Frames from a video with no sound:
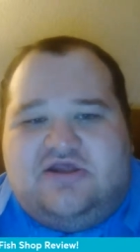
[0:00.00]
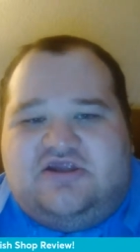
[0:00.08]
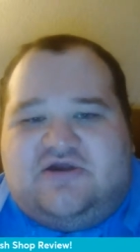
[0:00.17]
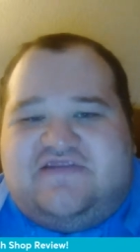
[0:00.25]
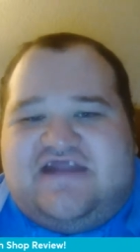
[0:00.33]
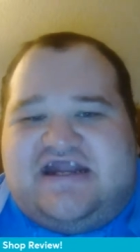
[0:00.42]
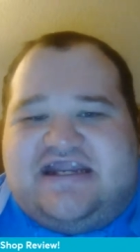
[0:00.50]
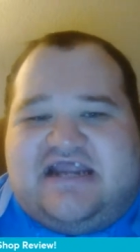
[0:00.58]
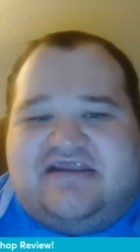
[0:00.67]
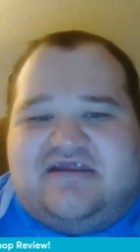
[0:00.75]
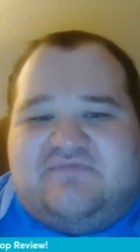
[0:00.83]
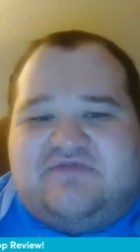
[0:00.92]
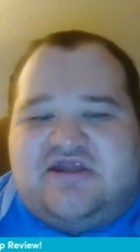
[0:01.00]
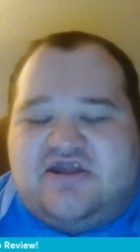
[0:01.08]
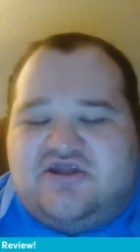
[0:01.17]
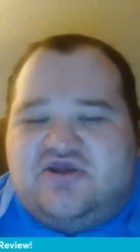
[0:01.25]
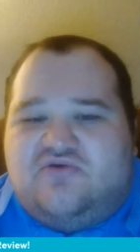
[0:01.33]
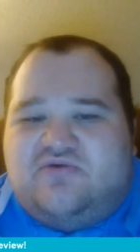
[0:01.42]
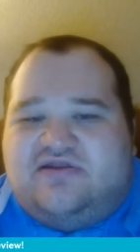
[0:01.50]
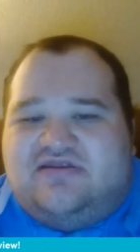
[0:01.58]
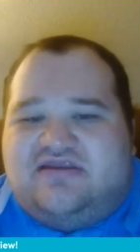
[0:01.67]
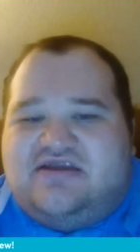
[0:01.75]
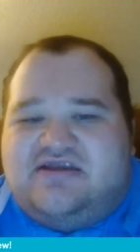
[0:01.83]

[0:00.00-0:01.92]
So I think it has something to do with the